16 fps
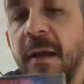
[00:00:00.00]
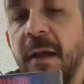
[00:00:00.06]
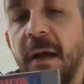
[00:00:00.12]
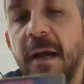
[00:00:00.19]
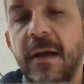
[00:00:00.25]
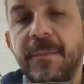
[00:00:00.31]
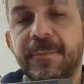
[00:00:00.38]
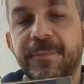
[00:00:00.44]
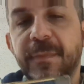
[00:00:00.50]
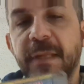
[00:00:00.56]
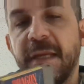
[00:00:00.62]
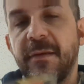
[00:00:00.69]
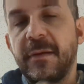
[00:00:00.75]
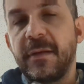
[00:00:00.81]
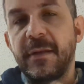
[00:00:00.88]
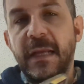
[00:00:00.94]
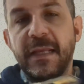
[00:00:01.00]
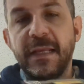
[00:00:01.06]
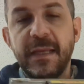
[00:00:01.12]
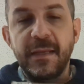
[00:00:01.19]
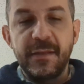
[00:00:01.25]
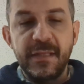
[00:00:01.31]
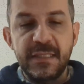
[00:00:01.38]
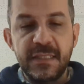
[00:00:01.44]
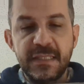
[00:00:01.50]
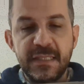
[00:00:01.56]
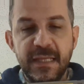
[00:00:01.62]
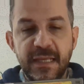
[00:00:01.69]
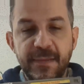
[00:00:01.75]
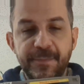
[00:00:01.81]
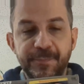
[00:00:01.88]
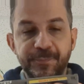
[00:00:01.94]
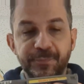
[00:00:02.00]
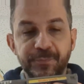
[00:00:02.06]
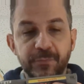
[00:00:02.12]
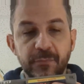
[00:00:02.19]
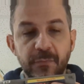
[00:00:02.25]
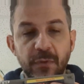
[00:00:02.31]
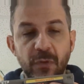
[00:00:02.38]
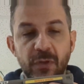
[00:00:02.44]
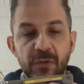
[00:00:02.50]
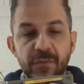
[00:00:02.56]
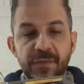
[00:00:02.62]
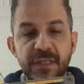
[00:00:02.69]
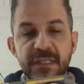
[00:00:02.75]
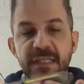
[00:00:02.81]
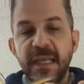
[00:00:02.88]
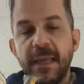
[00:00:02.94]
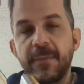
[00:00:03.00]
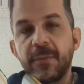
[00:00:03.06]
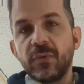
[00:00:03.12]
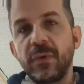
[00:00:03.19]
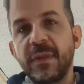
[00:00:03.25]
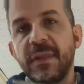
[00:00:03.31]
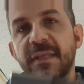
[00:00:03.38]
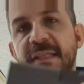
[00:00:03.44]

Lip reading: And again, this is one of these games with the